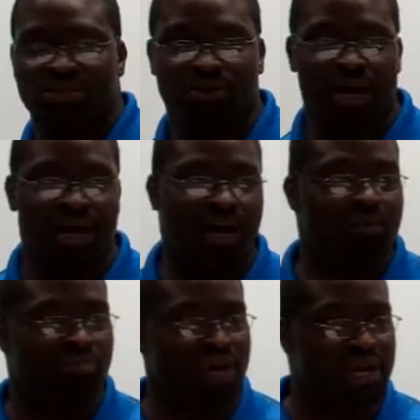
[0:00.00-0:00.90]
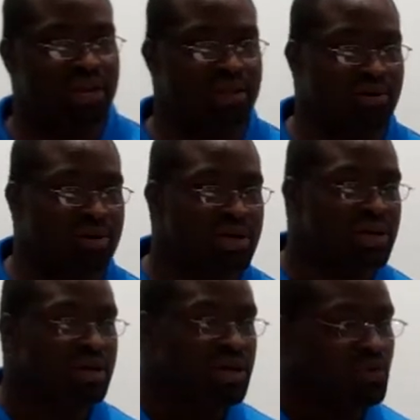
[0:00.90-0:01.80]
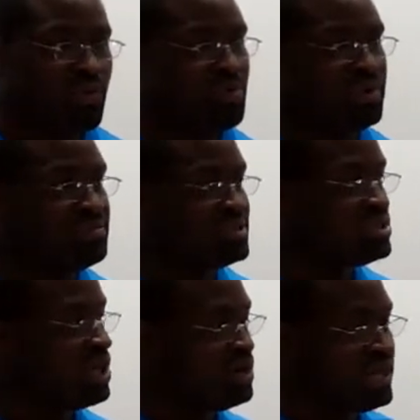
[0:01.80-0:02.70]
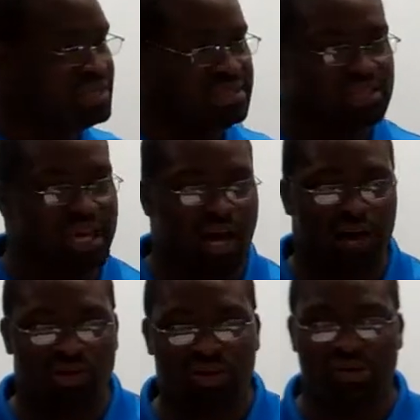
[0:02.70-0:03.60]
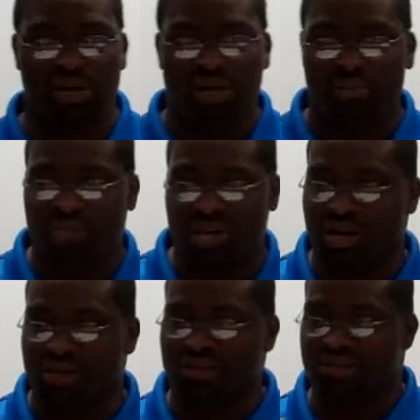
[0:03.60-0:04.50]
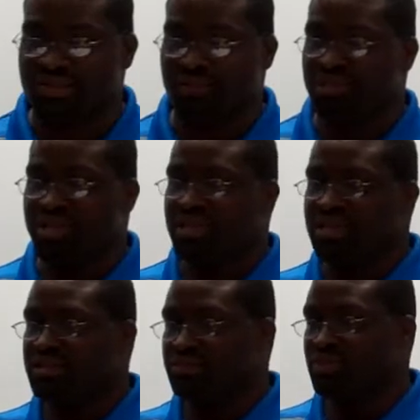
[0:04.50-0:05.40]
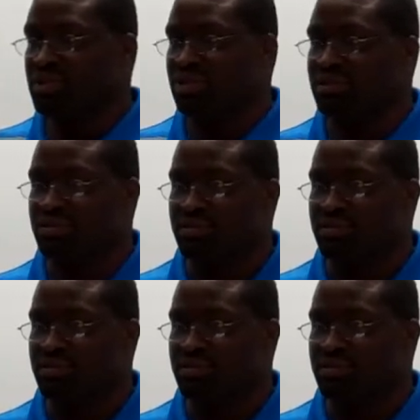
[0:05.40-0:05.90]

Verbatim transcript: or our upbringing or what we was told as a child, or because it's simply in this book